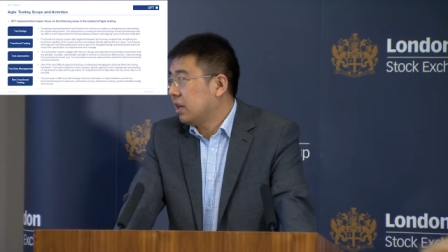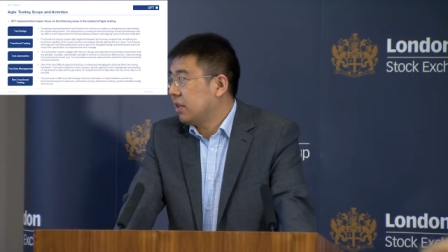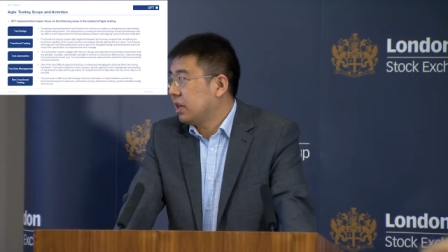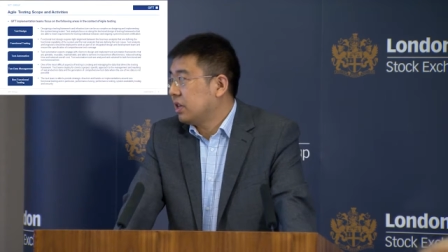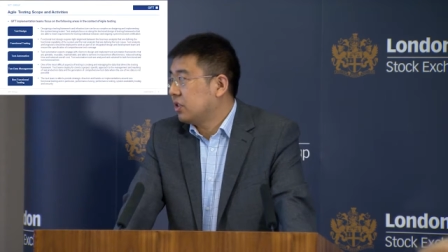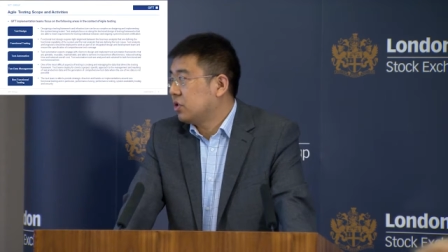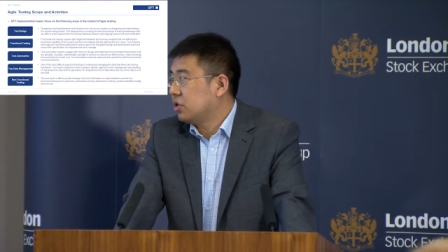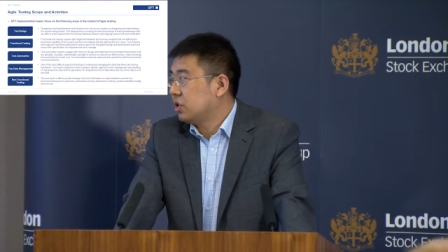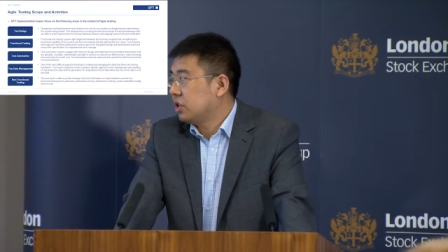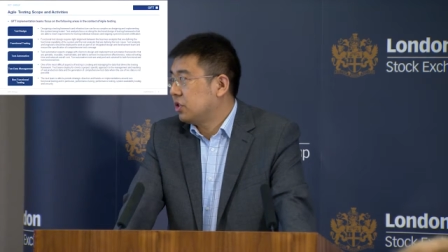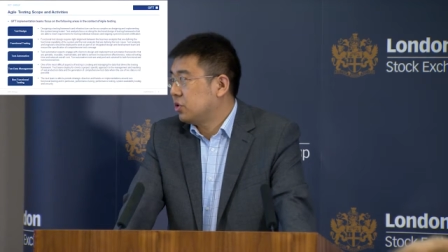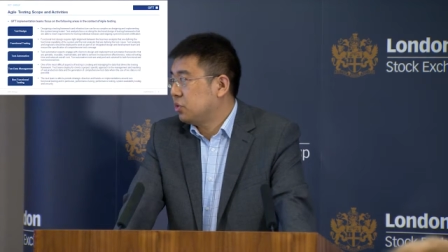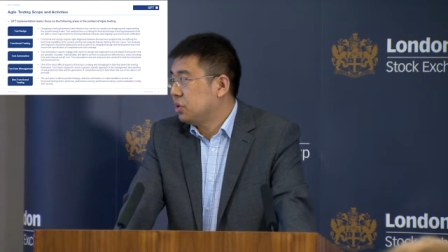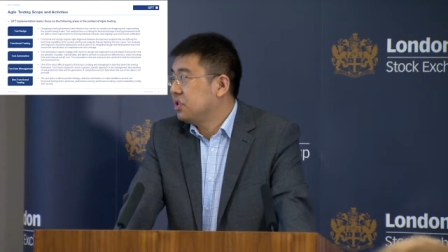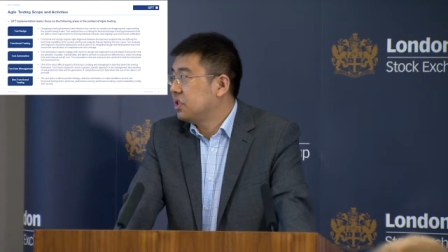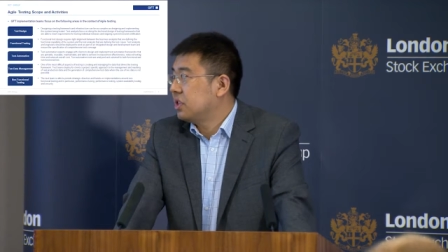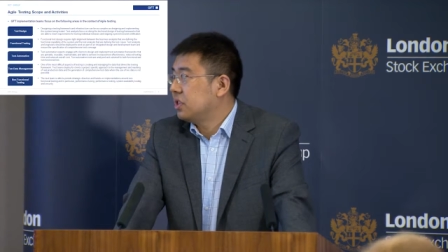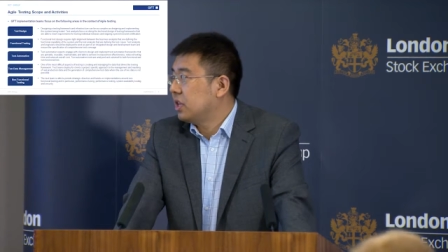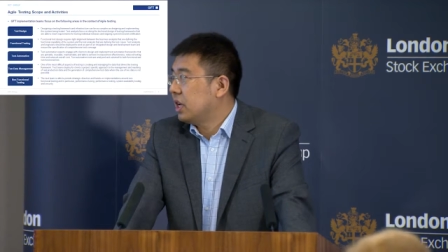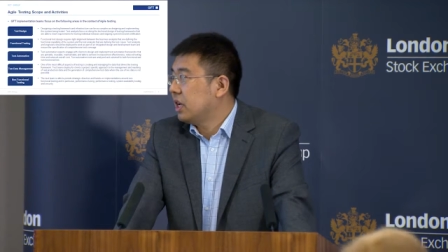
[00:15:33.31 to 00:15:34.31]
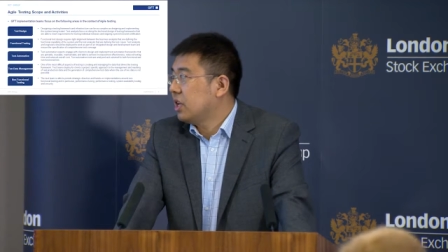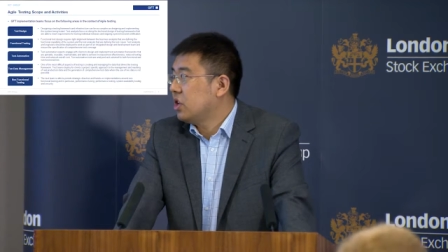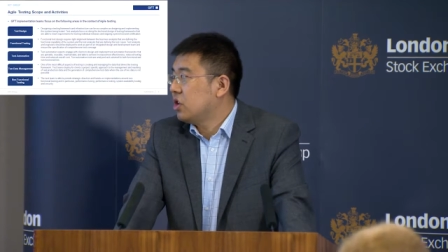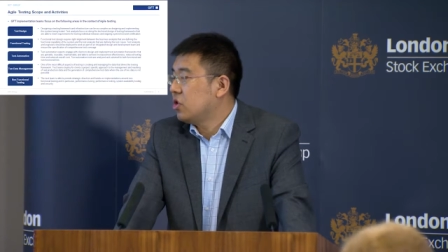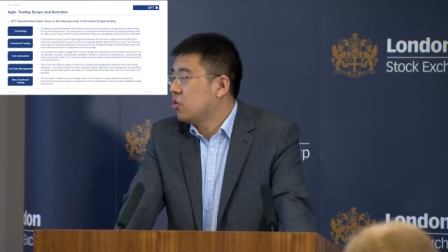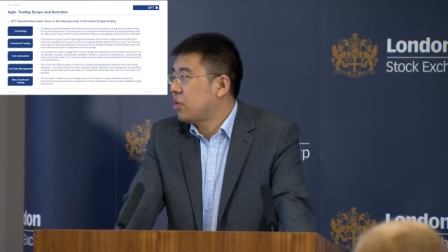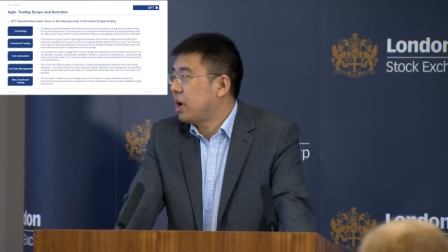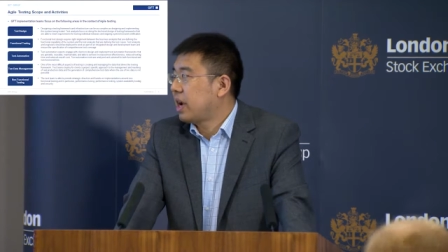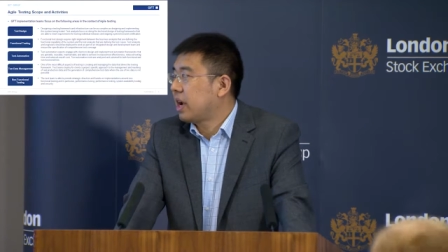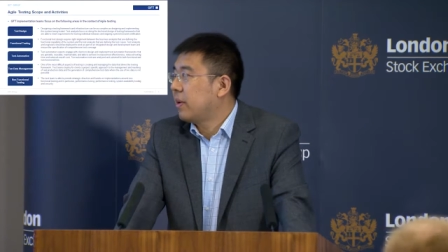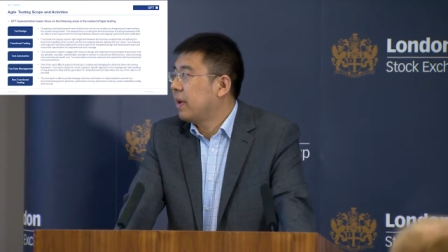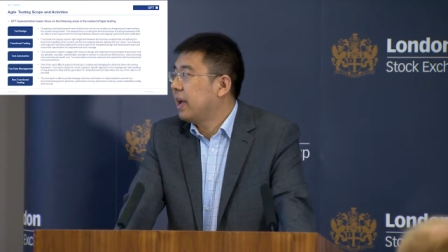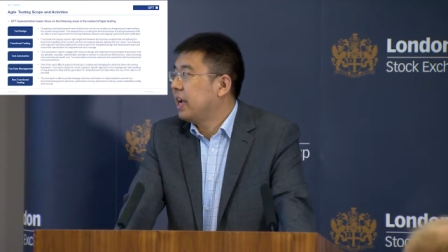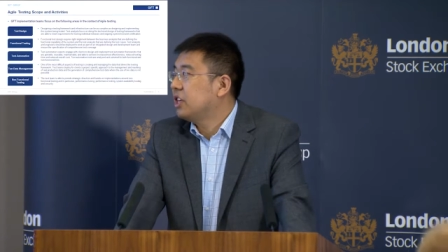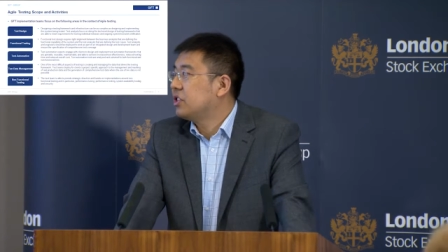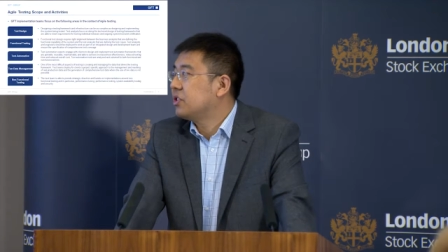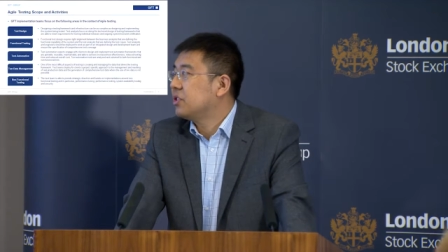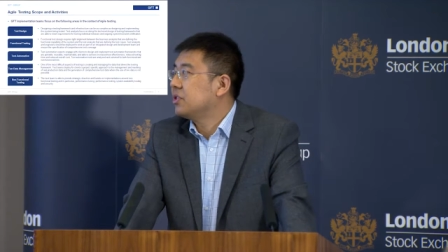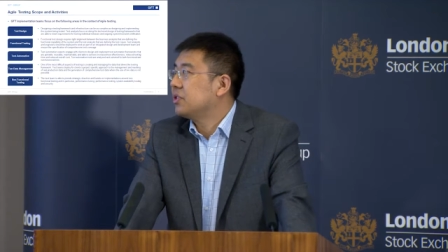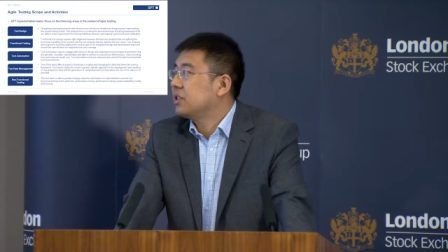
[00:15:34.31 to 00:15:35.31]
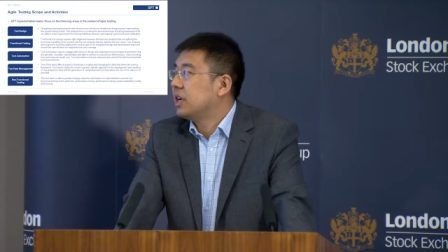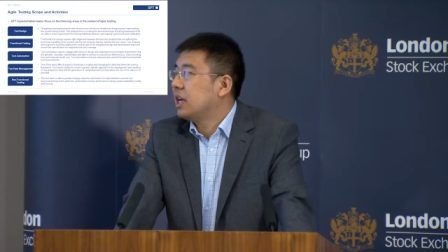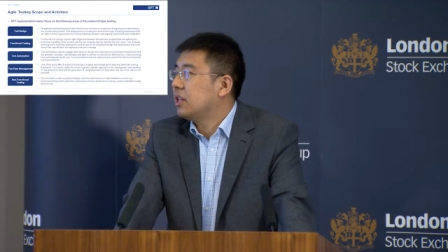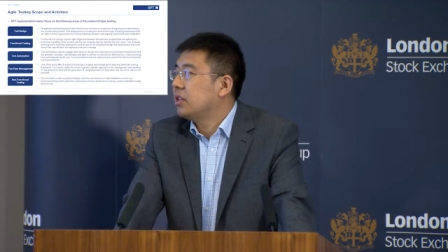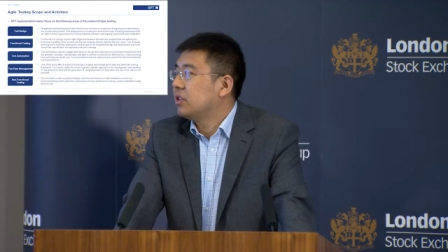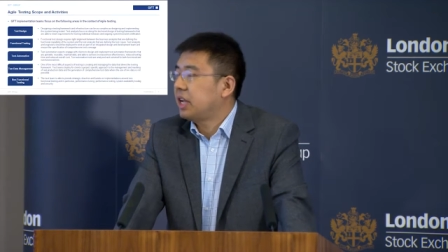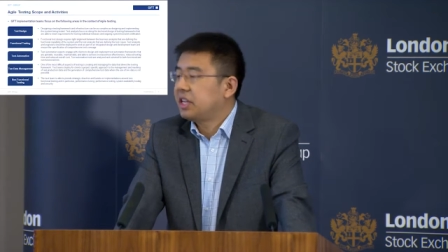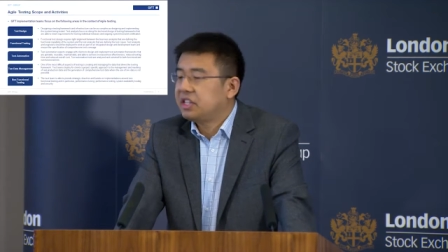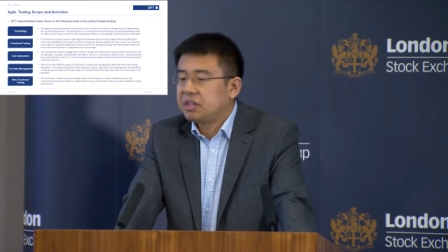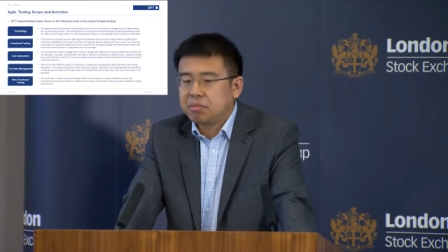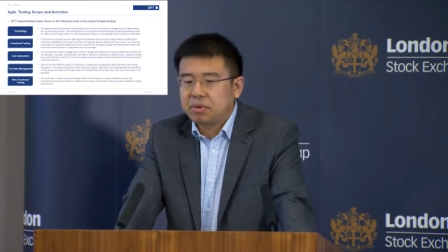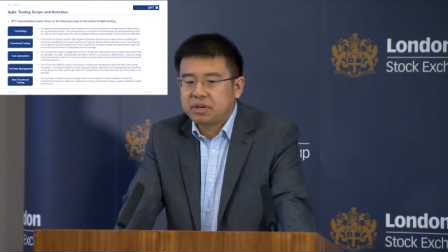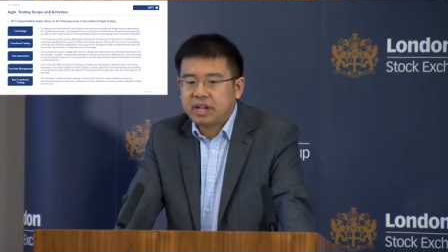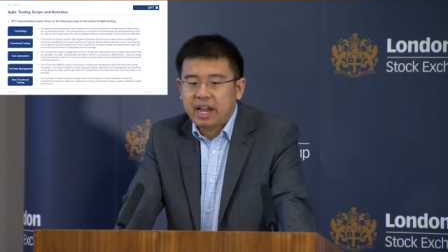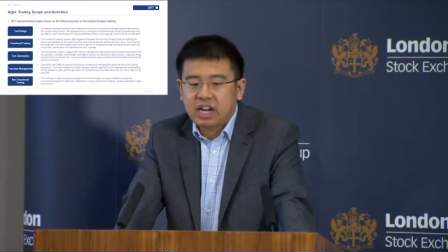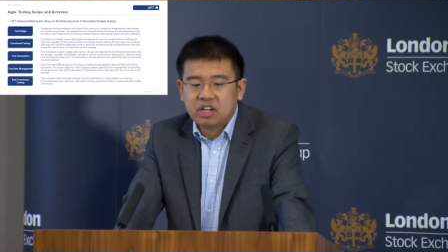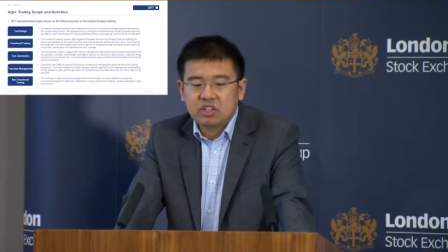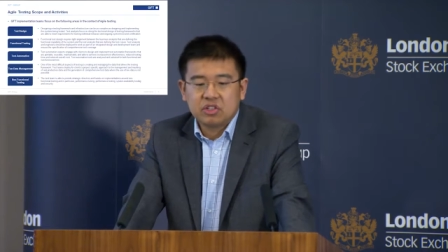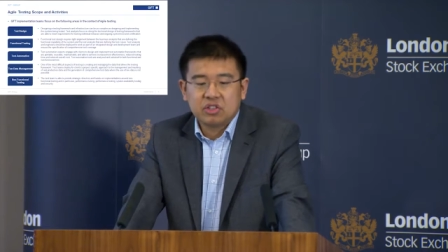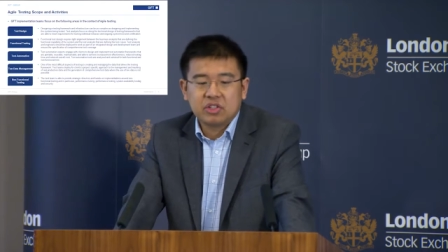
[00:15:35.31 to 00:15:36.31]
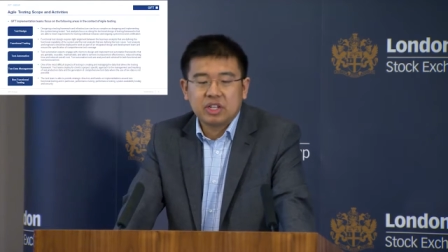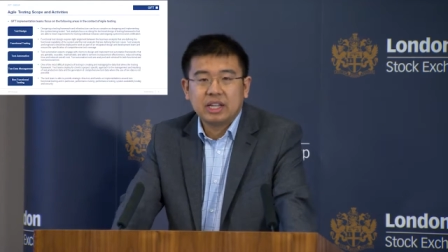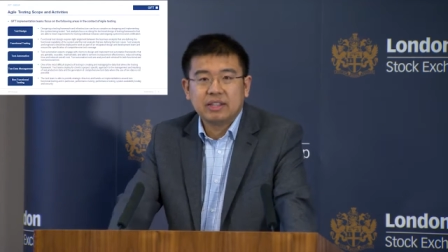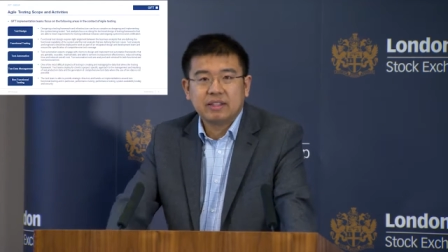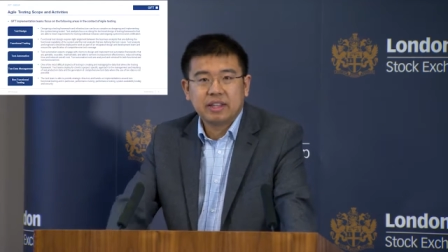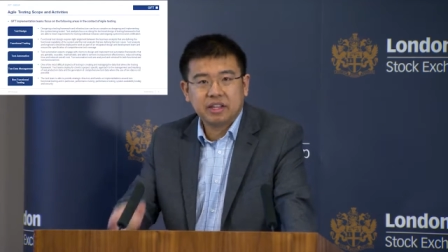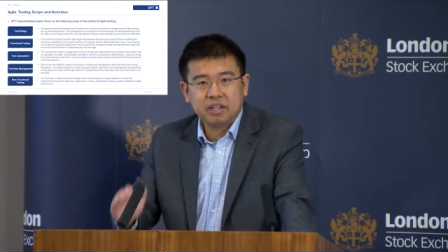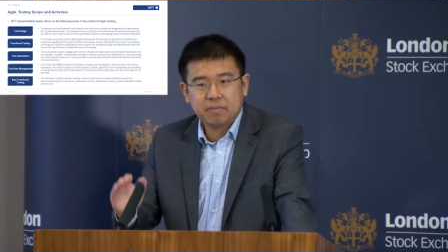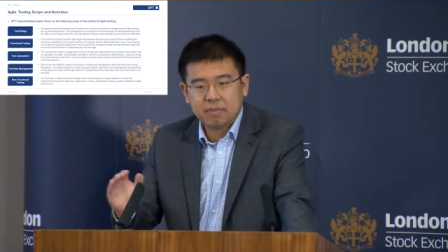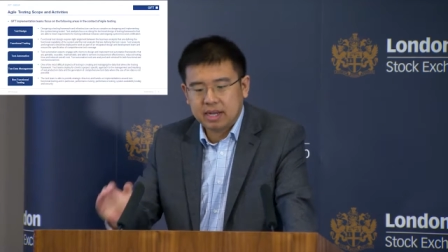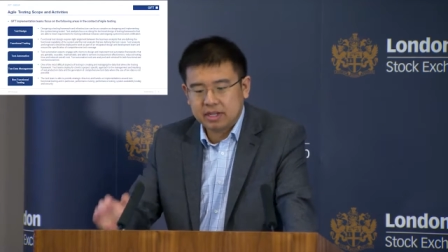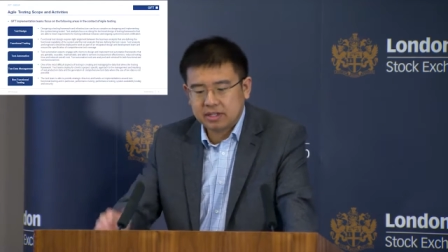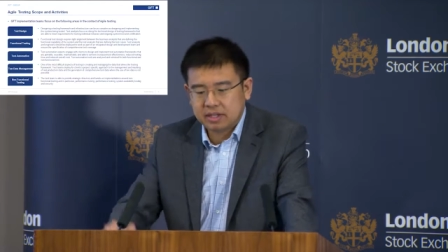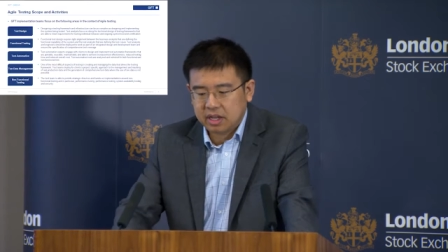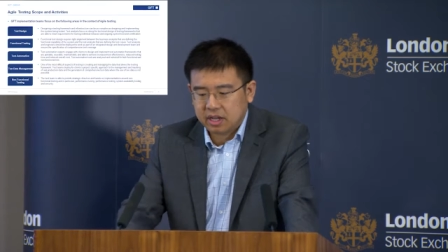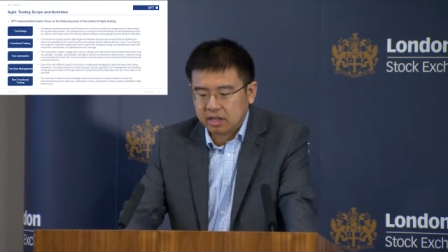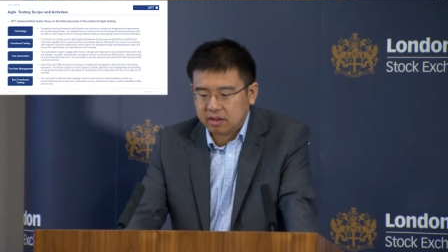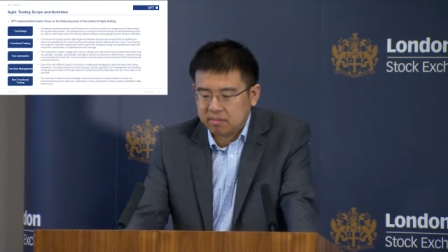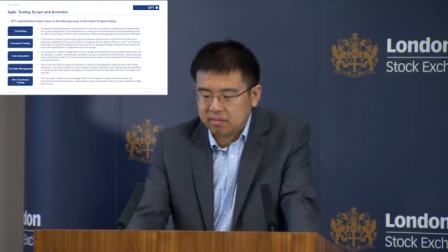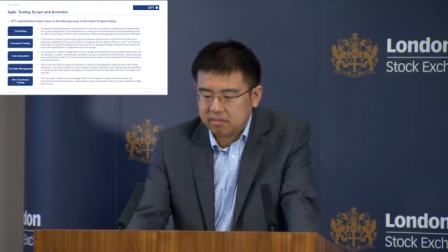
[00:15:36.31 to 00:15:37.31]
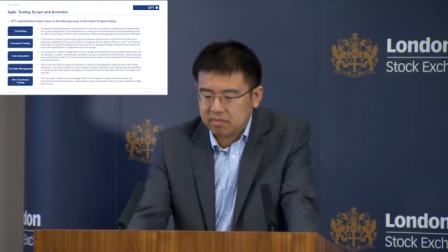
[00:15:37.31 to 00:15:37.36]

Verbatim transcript: I think, st stringent E U regulations and data protections and data masking.